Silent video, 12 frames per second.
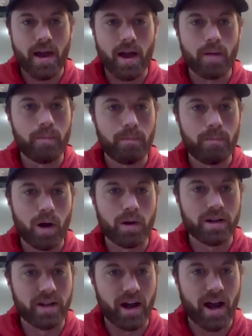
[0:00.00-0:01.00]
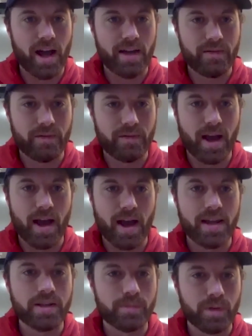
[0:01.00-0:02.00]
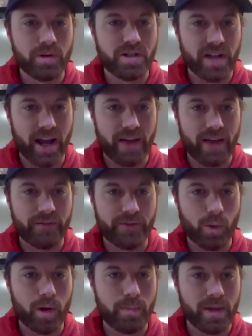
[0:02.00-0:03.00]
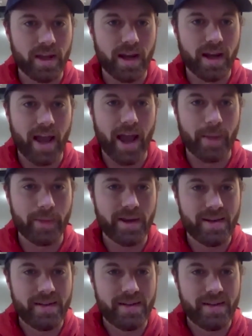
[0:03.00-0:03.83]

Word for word: um, Mo Gawdat on his moonshot for One Billion Happy.